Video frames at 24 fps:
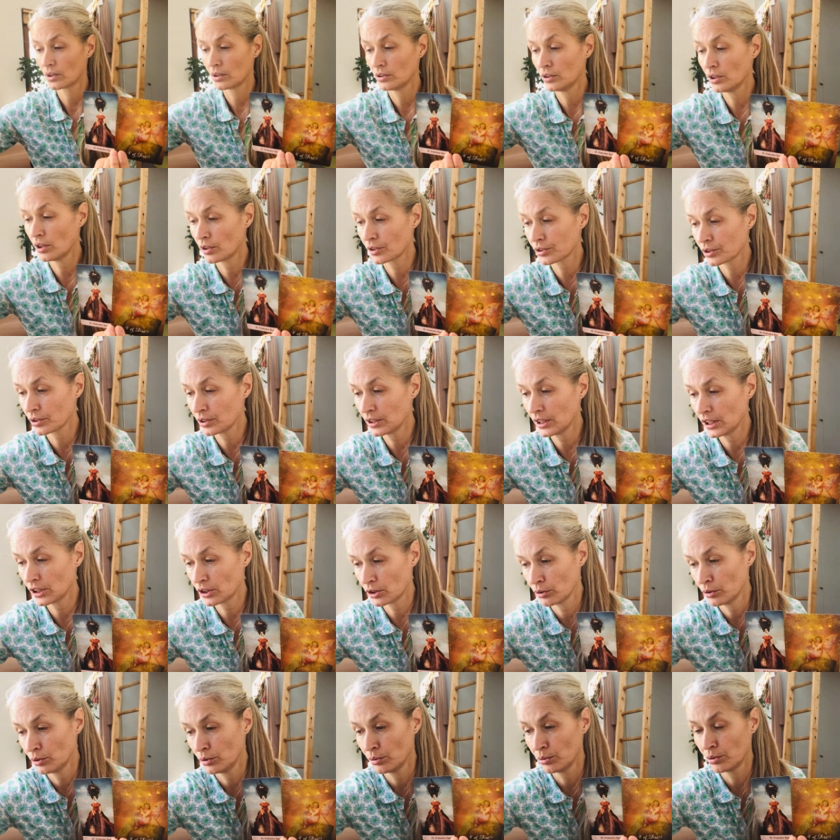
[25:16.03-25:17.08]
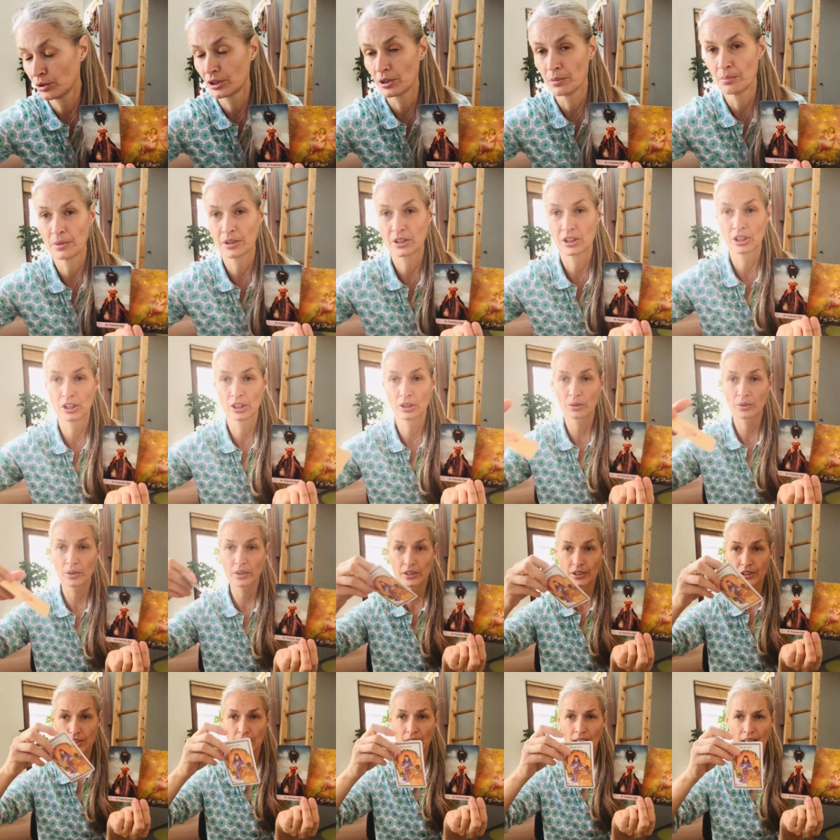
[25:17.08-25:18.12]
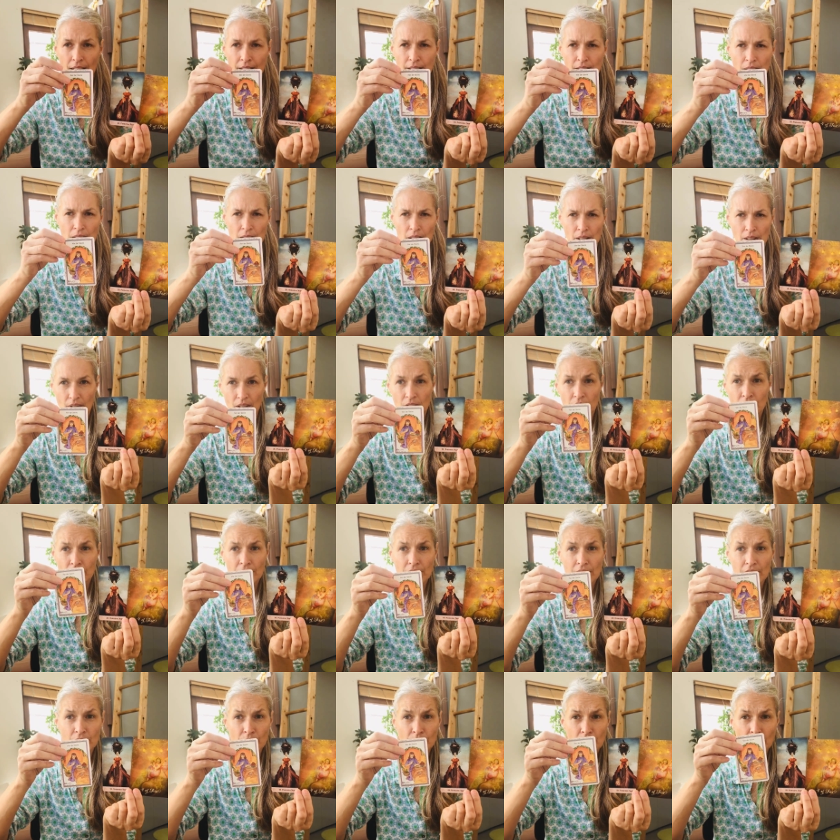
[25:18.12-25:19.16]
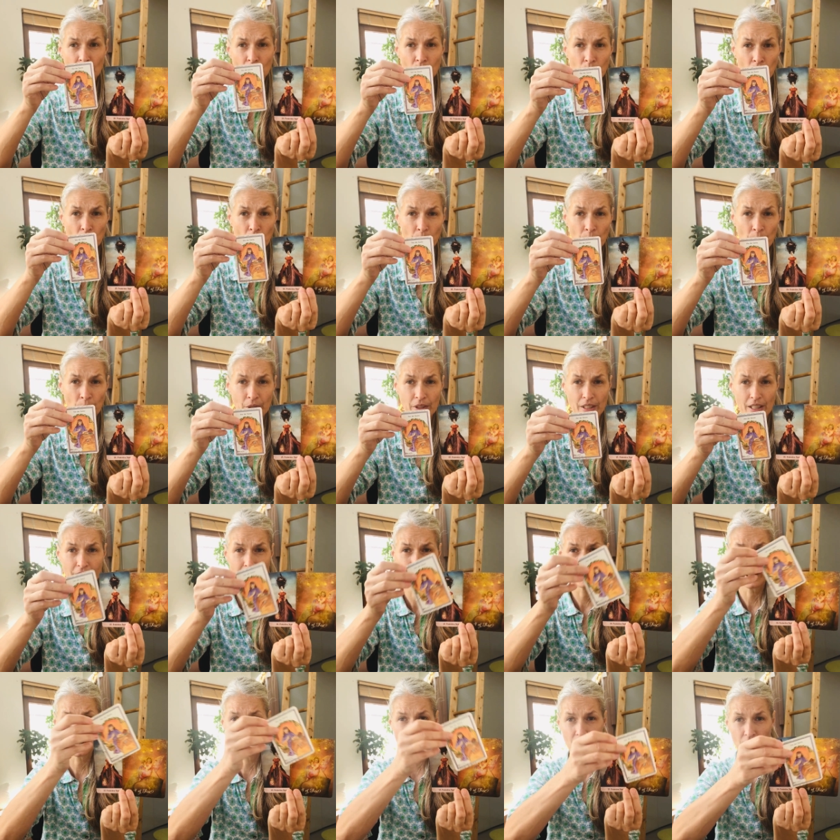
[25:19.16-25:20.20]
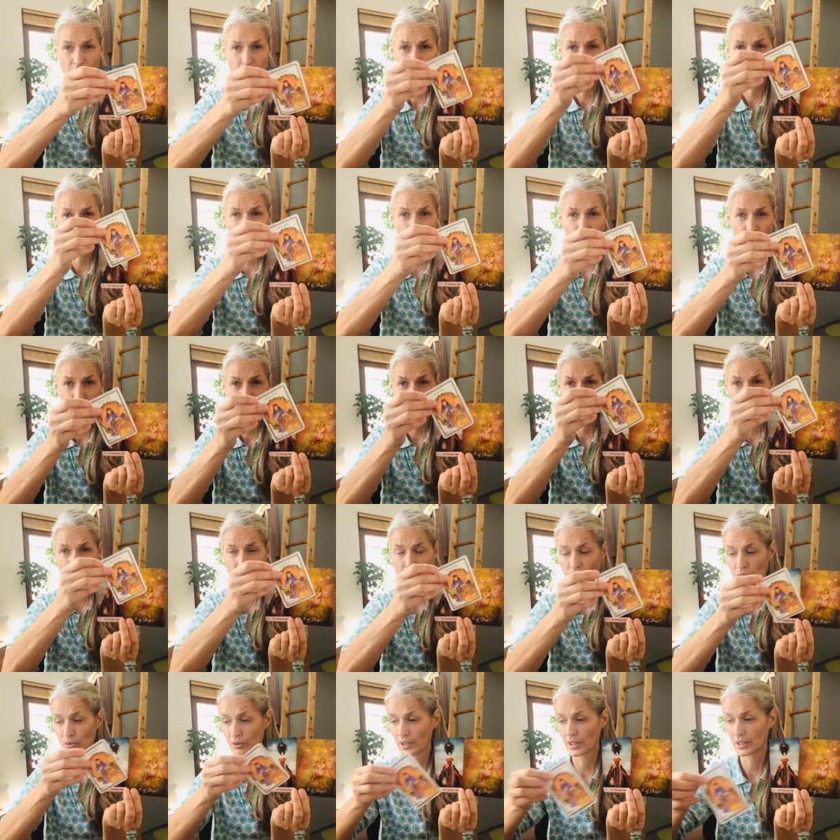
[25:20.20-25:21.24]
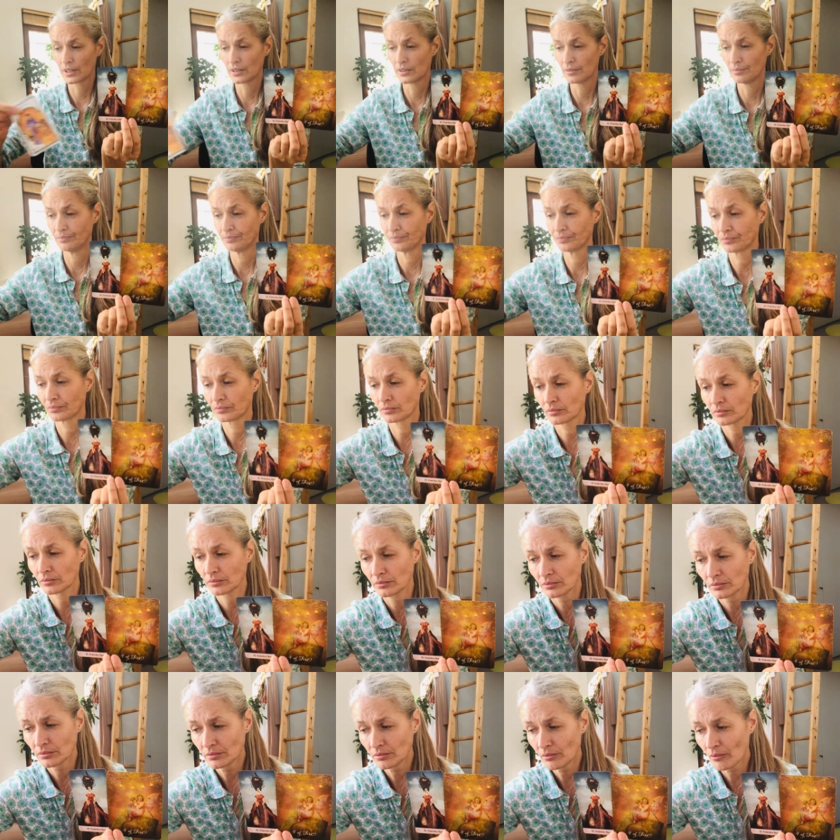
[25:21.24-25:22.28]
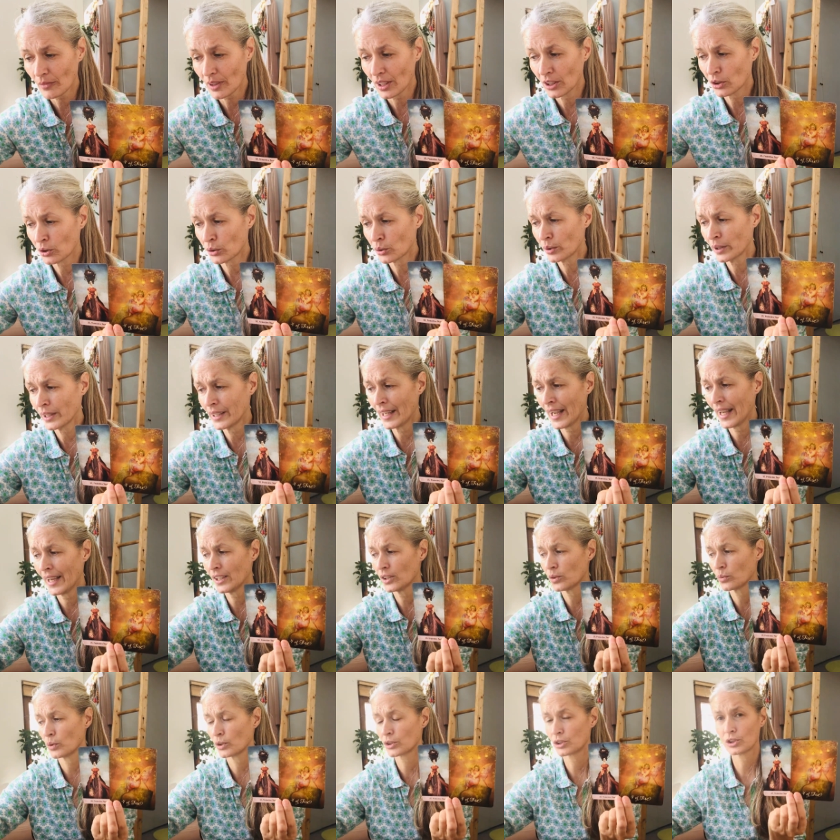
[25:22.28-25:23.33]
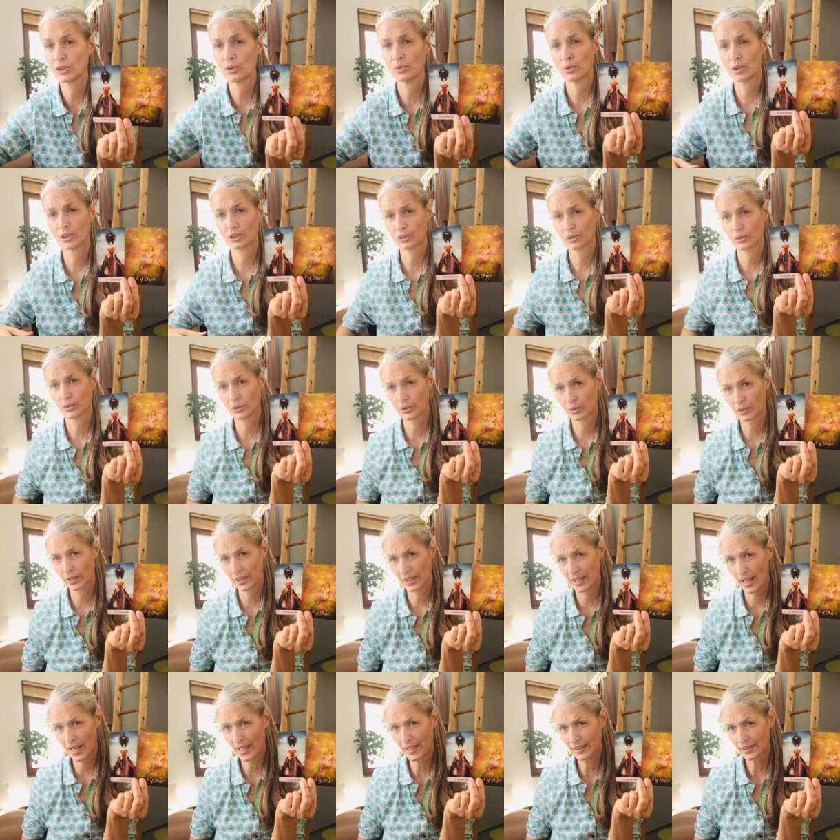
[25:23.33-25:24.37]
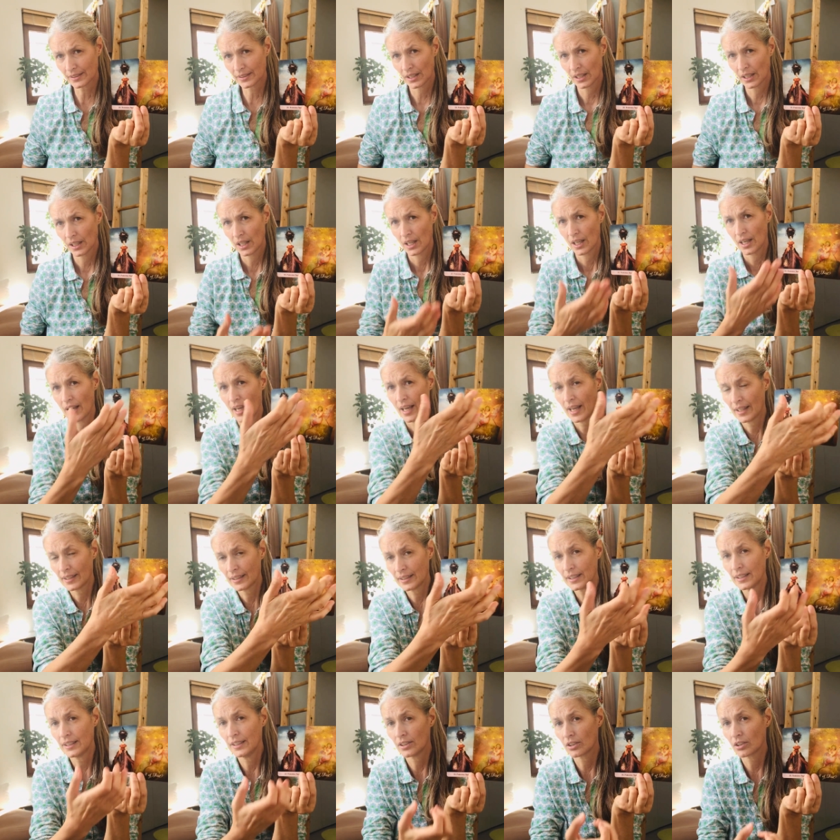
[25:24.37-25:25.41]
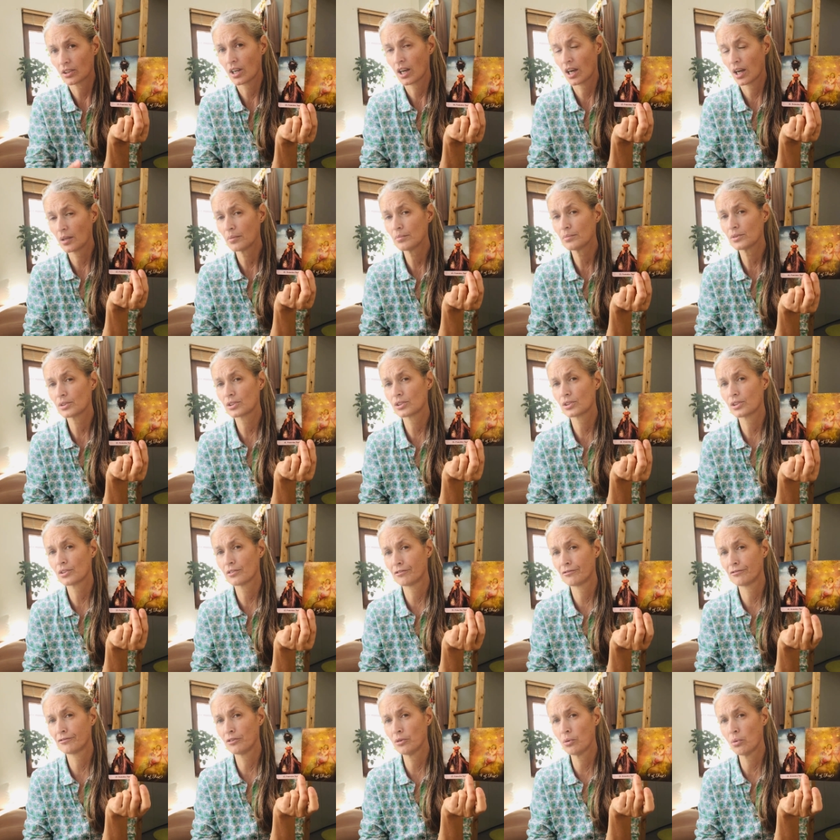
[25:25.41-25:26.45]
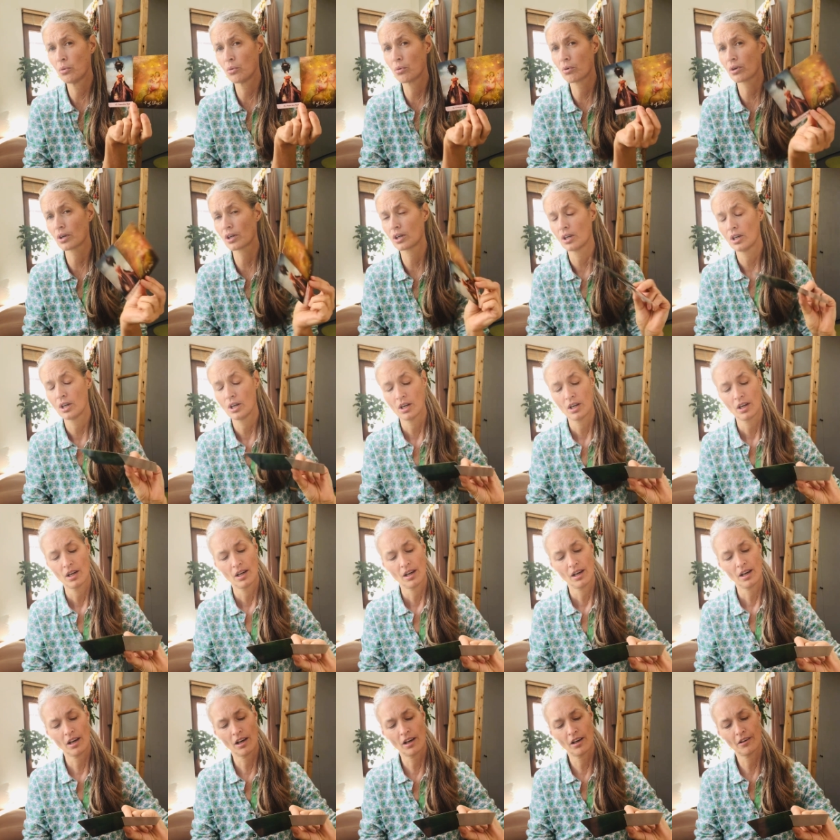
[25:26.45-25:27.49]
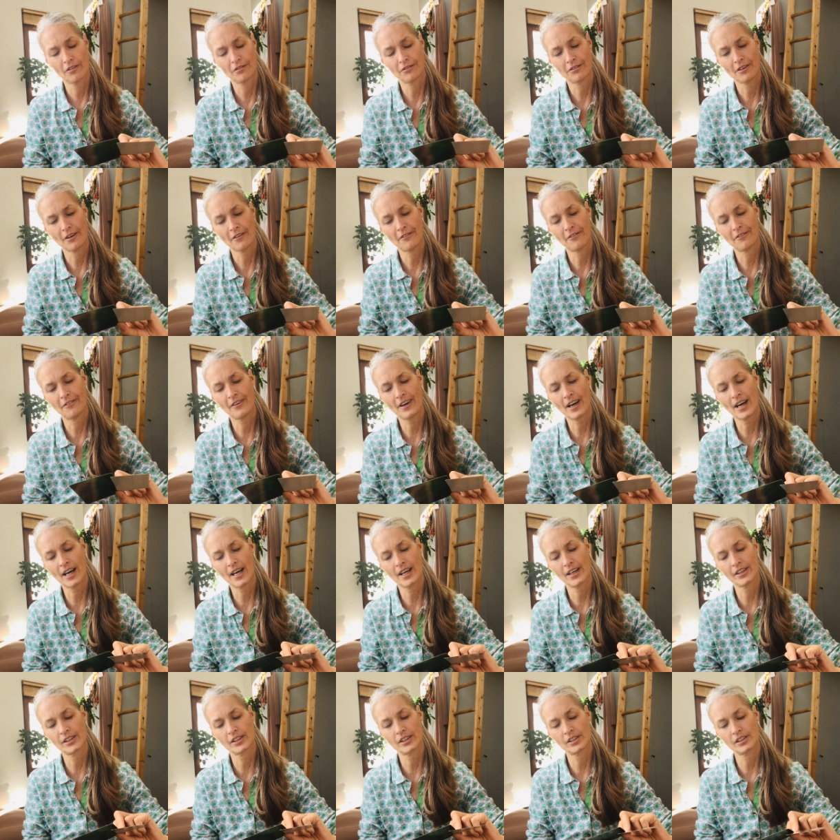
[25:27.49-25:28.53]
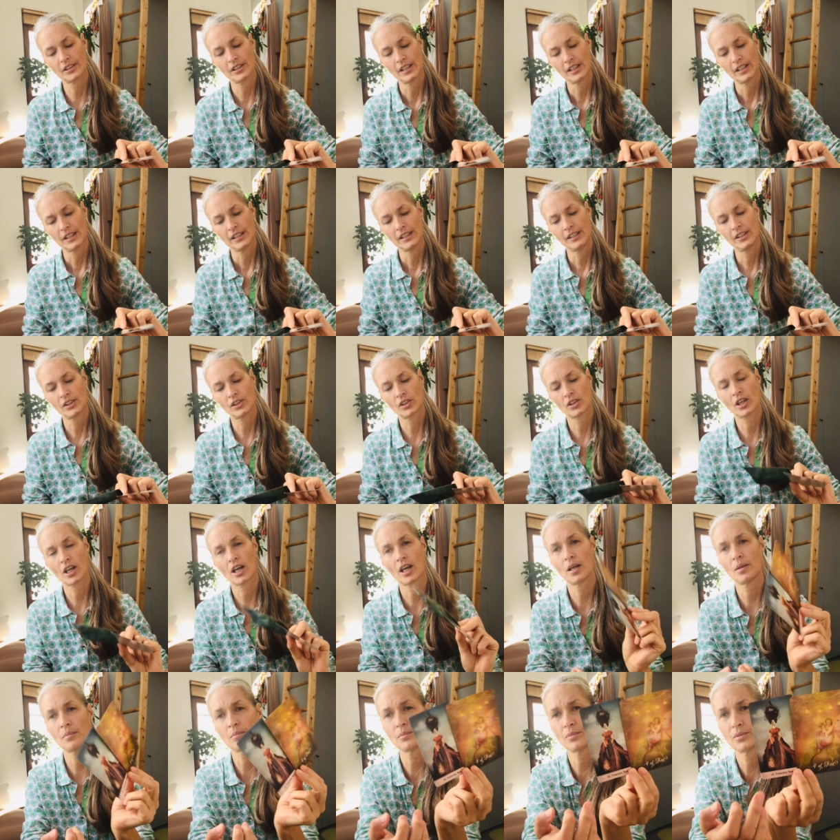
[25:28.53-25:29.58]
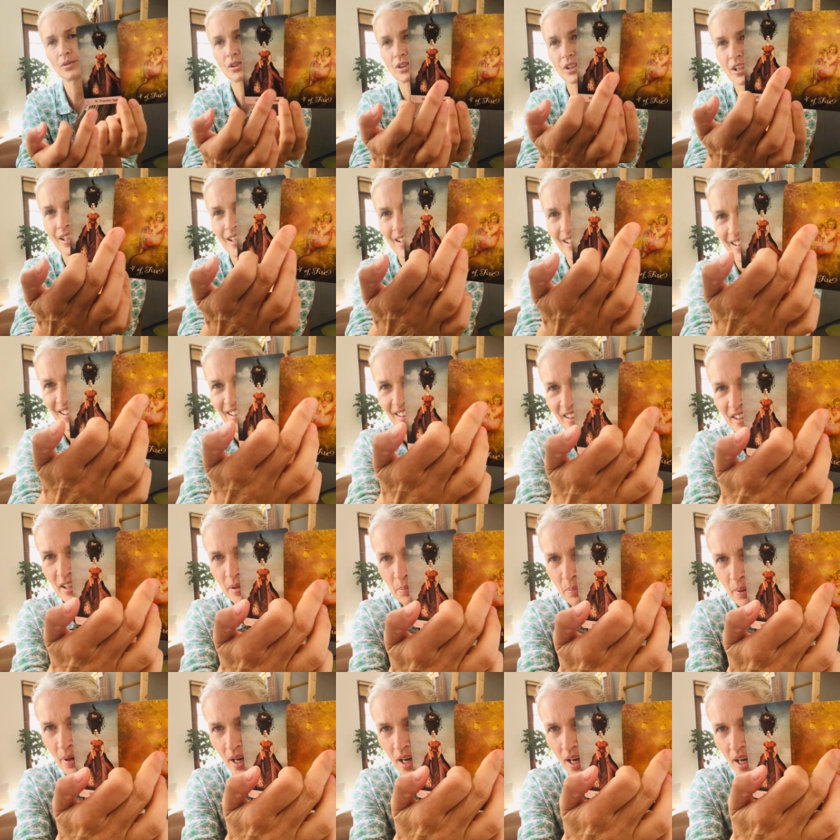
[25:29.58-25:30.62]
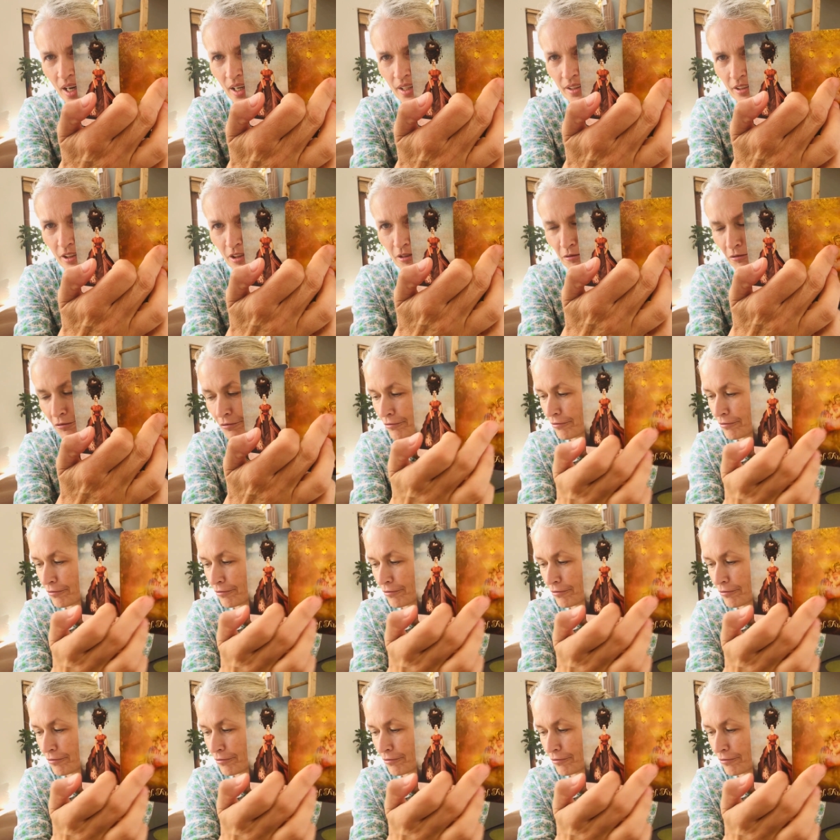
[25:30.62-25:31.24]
You also need to use the material side. You need to incorporate everything to that you can create what you want to create. And here comes the four of fire. Here comes the pan